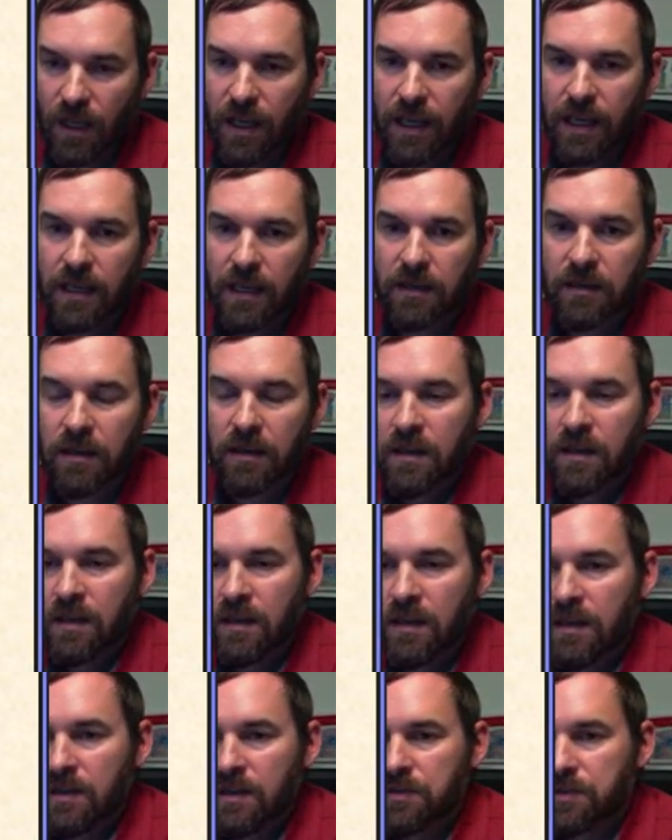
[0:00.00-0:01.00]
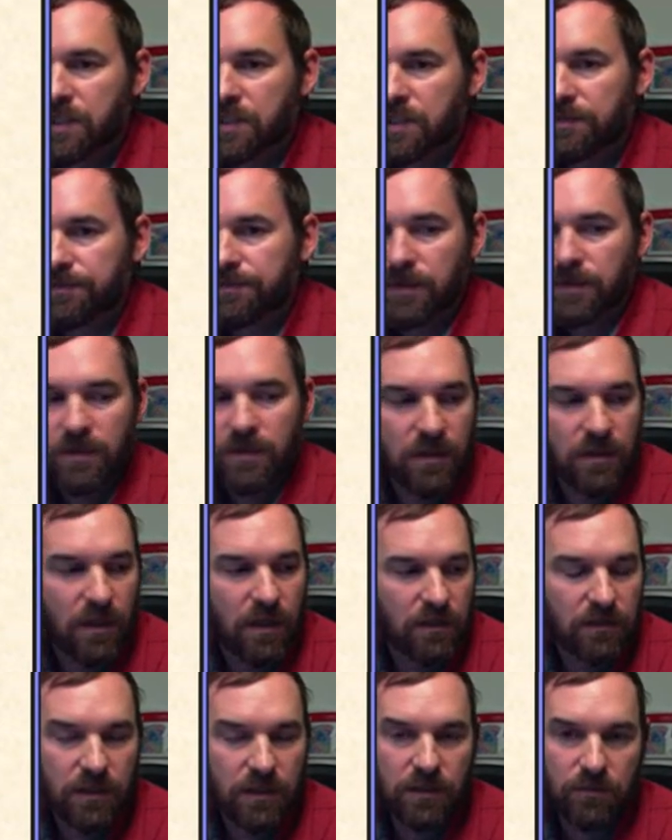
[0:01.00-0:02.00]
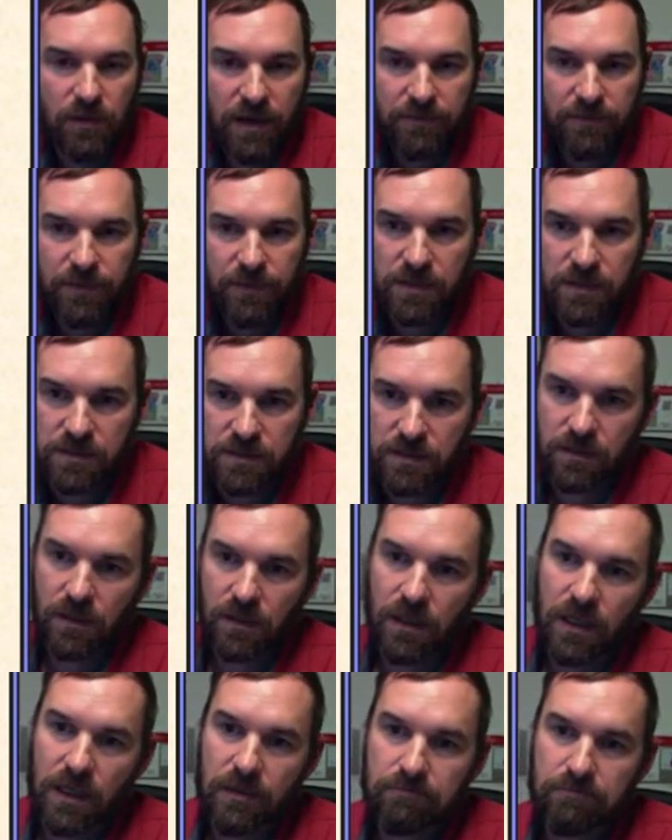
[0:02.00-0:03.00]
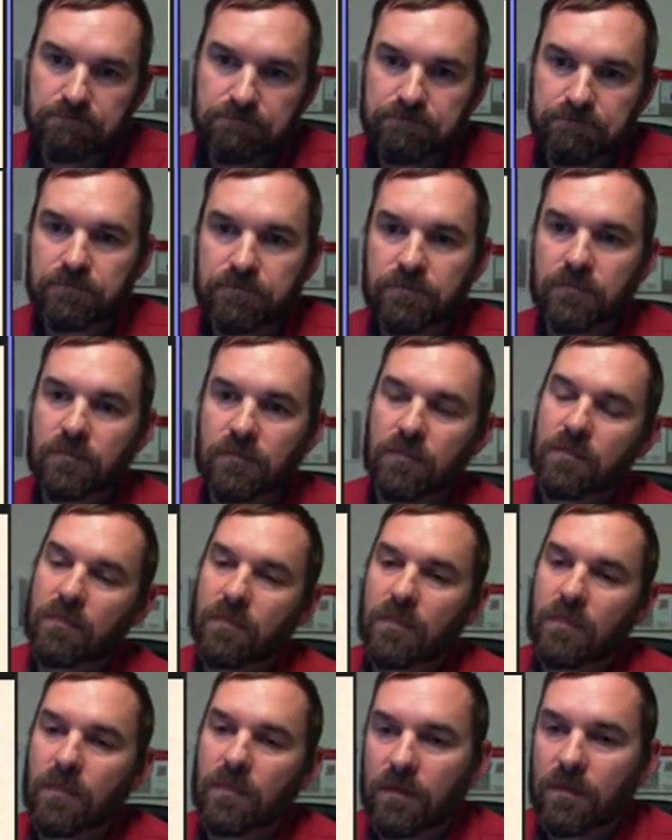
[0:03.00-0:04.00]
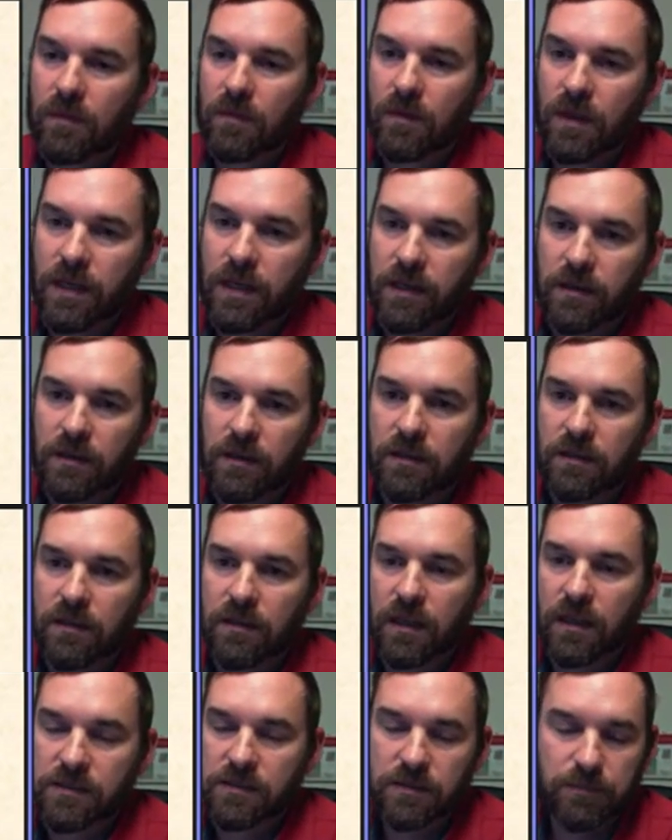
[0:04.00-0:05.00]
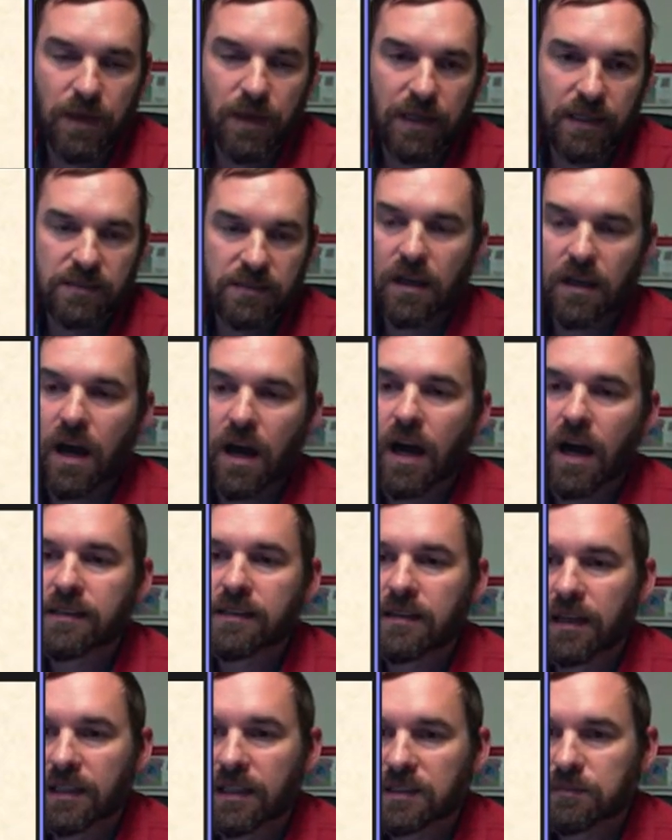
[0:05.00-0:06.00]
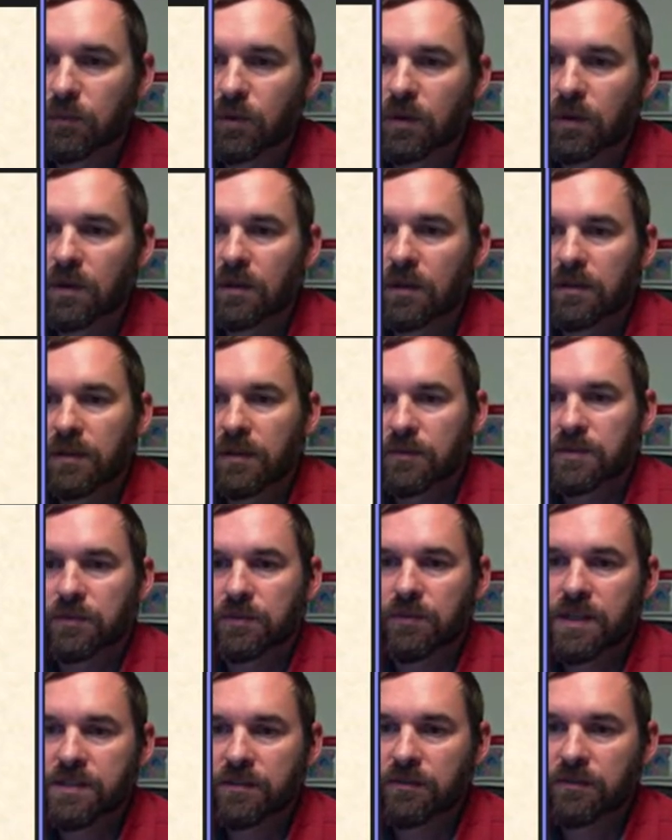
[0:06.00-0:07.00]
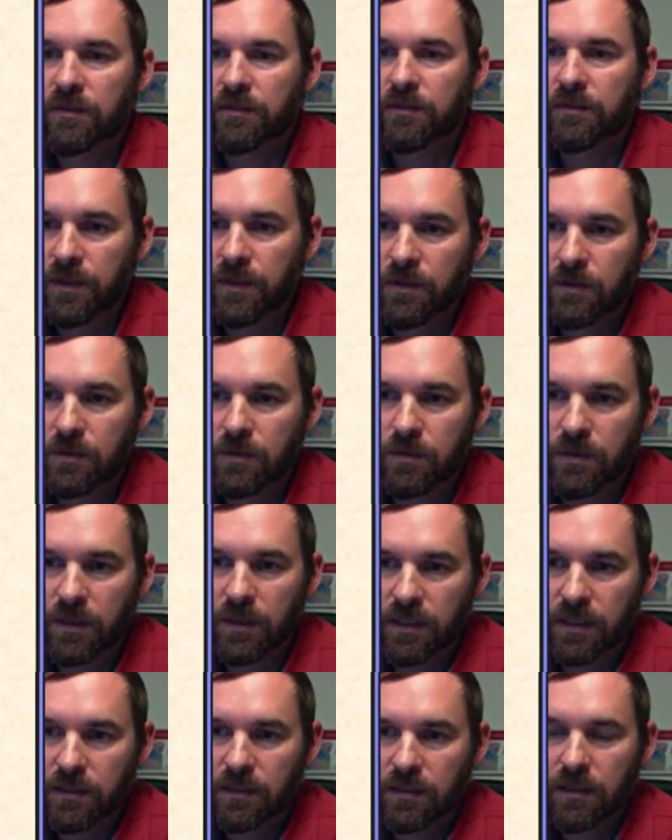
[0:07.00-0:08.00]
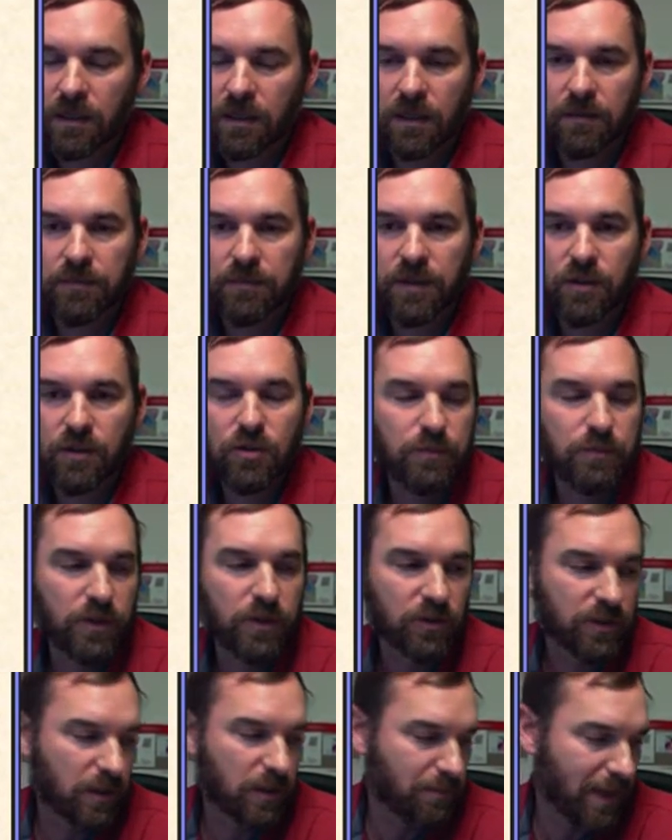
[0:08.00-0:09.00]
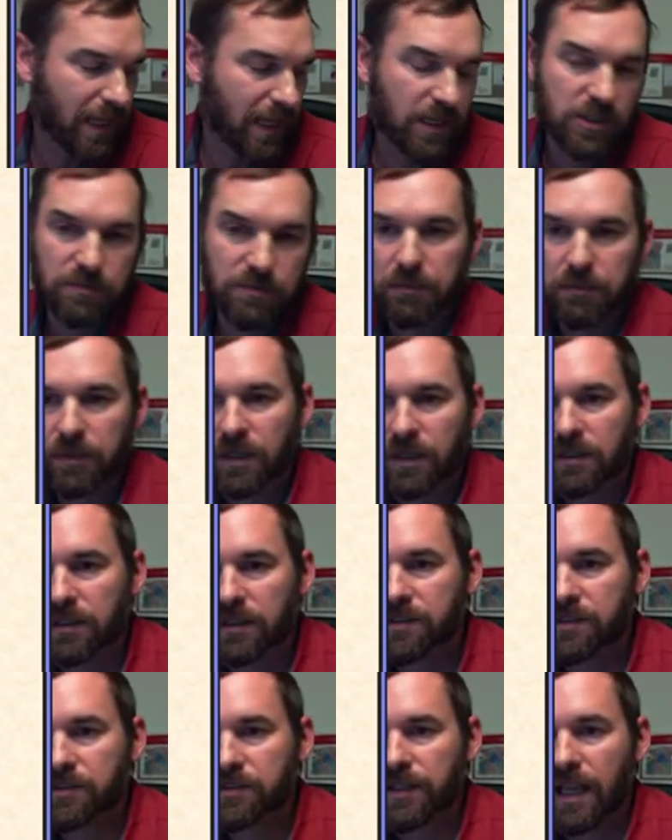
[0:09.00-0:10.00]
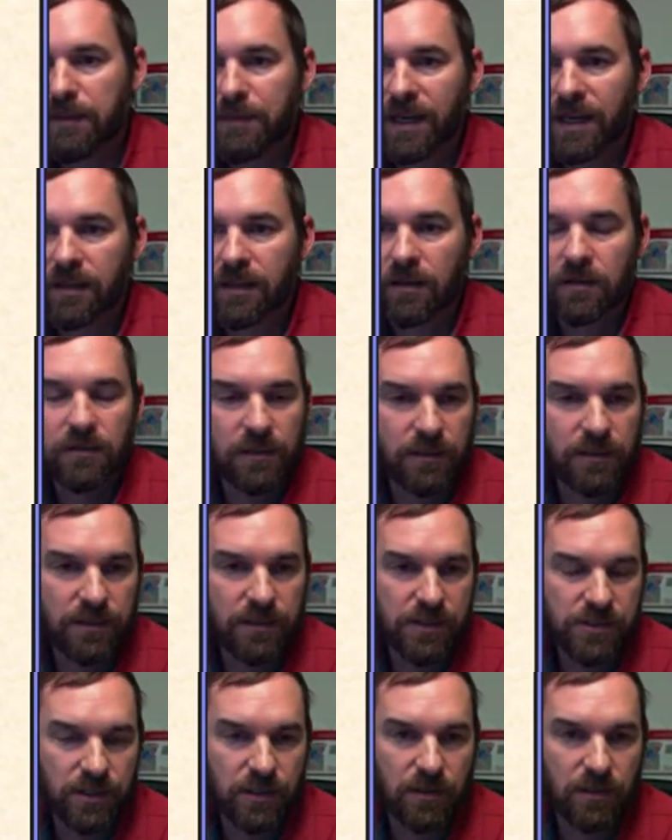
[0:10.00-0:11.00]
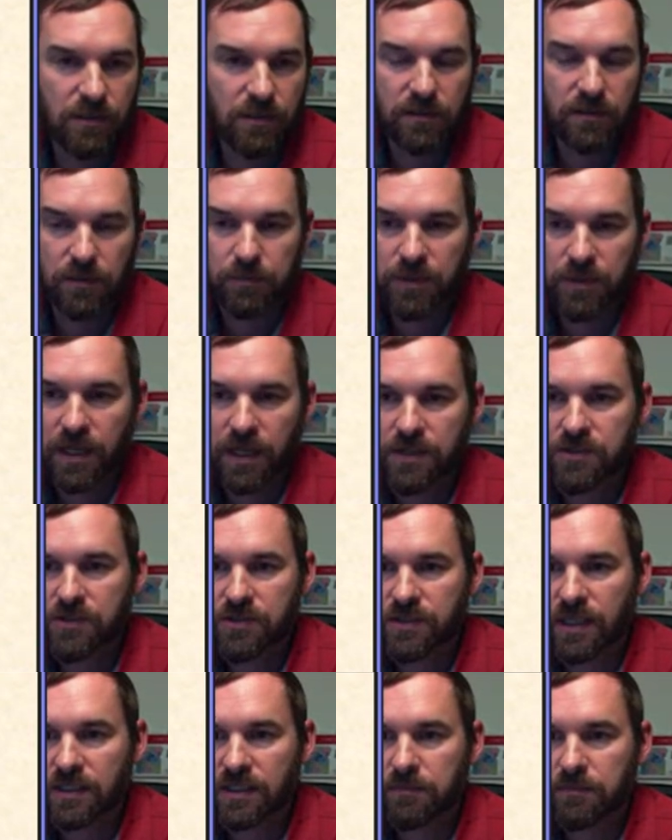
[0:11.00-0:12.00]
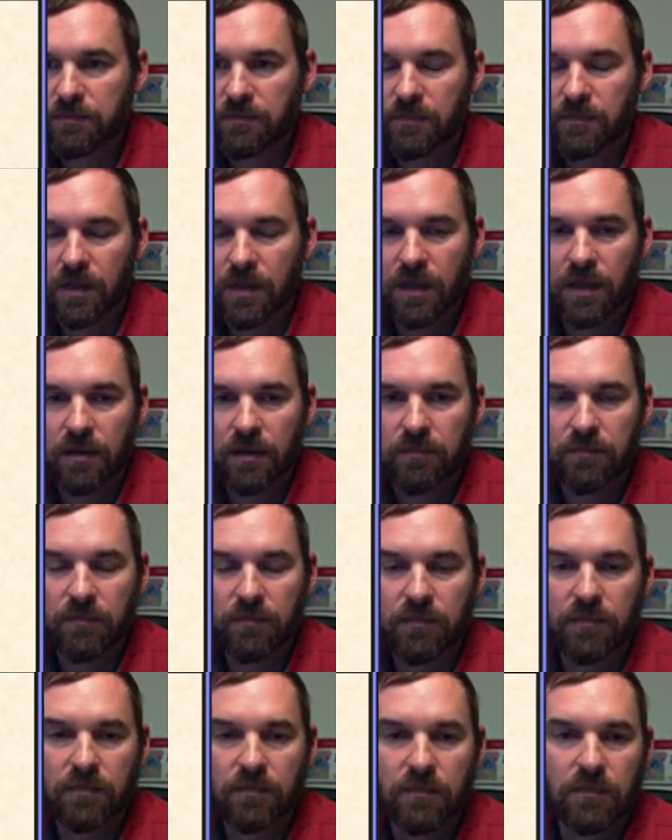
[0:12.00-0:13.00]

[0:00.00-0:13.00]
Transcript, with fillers: And just for a little reference um, here and, and some, I guess, context more, there was a recent review in uh, the new mule deer management book that just came out earlier this year, the predation section um,